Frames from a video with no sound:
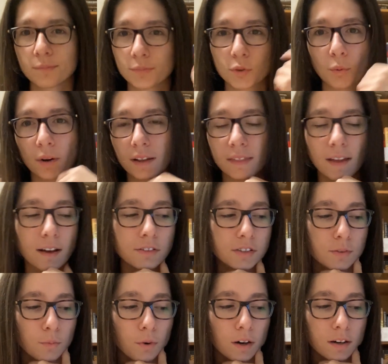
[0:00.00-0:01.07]

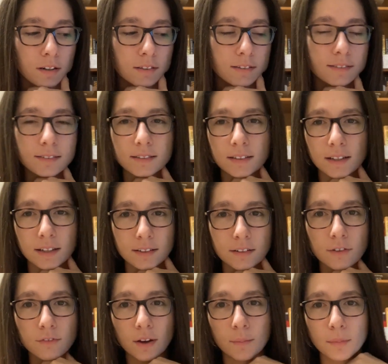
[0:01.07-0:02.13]
20,000 words in
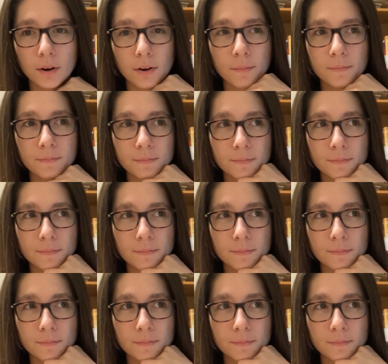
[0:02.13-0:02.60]
November.